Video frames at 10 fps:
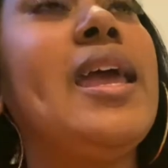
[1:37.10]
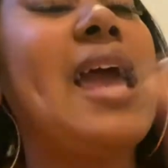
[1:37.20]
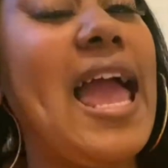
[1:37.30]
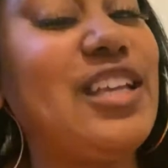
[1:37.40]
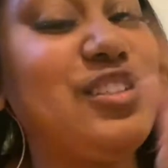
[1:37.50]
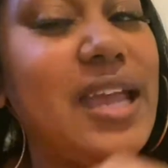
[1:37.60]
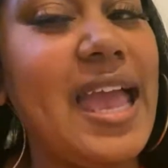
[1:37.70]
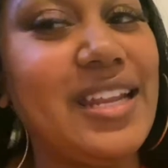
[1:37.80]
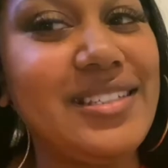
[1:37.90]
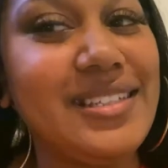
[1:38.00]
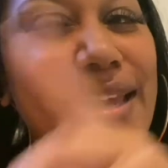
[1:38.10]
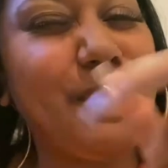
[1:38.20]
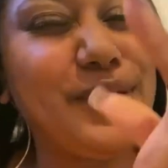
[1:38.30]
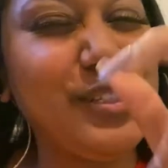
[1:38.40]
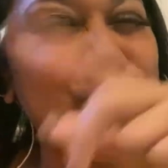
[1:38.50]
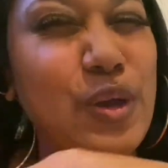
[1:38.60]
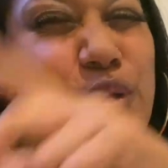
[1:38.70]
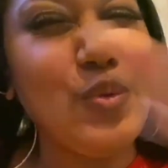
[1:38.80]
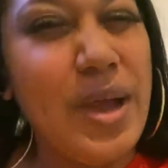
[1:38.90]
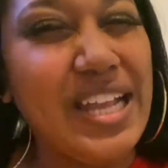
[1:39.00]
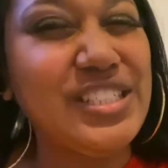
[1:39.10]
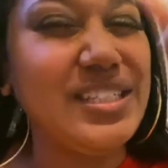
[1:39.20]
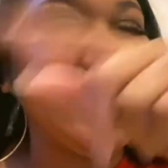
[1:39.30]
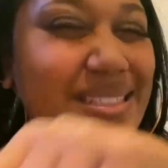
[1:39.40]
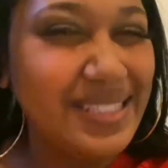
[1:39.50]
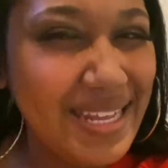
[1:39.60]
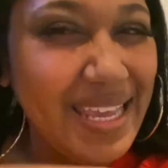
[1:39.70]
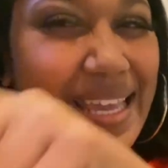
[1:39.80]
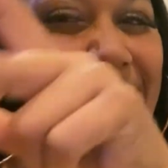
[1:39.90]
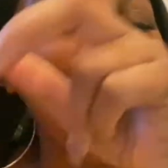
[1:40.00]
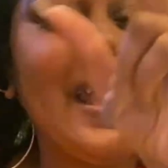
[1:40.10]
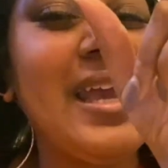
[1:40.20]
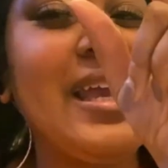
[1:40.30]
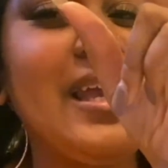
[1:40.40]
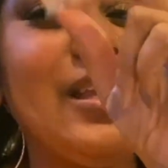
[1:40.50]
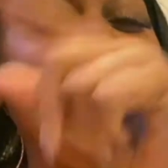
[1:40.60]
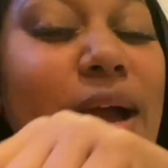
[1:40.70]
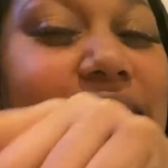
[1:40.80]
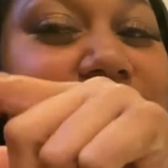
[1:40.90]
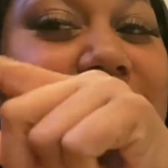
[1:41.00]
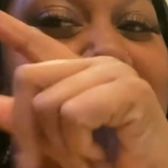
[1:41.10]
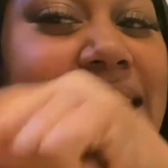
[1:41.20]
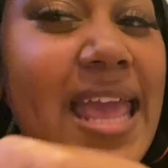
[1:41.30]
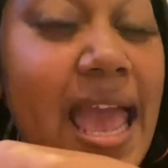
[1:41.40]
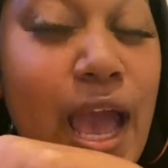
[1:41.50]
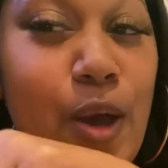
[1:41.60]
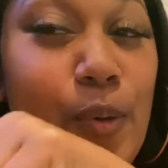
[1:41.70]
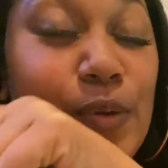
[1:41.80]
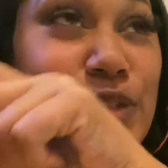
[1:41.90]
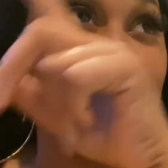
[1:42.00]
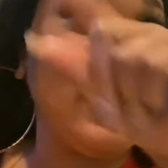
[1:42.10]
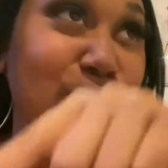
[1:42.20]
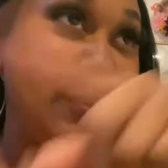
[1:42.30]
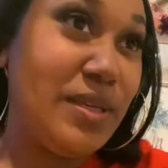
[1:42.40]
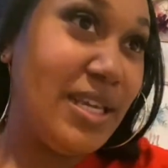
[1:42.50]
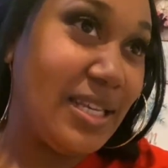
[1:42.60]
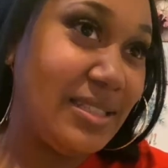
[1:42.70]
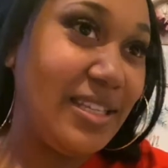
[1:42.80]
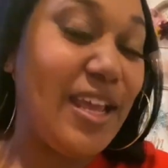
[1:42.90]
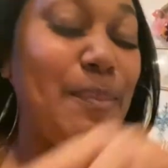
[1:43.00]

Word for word: actually I had it today, but you know, you're watching it today, you're watching it now, so this would be yesterday,